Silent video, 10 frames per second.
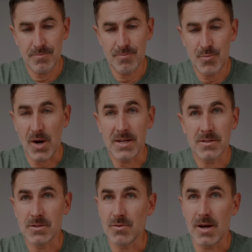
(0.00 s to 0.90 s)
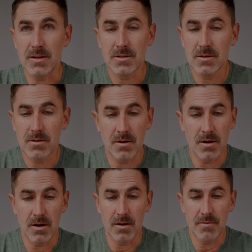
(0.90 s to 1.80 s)
Price is great.
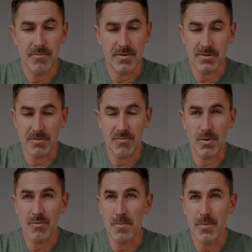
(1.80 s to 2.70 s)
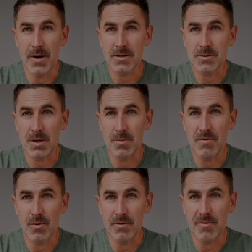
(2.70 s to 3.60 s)
Things like 44 bucks, maybe
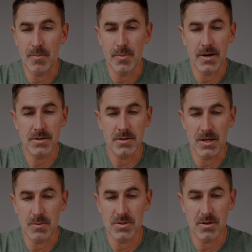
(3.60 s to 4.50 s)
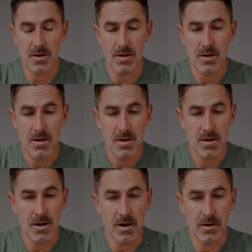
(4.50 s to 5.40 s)
45 bucks on Amazon.
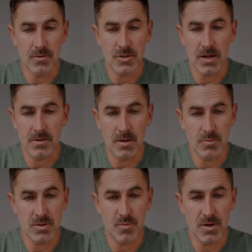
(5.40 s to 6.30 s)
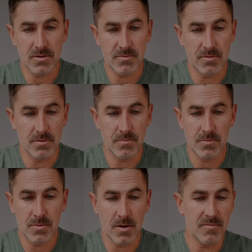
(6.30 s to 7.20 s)
Go check out the Amazon price
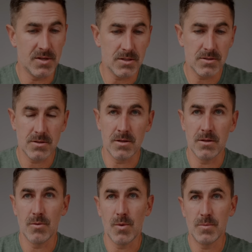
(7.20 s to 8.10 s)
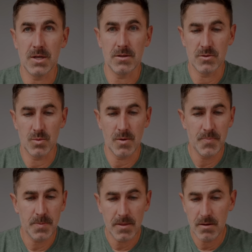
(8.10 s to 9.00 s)
I'll have links in their website as well,
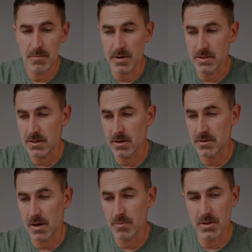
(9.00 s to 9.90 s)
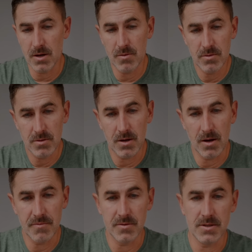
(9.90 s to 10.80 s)
but down below
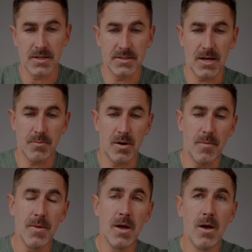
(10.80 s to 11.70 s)
for this exact model.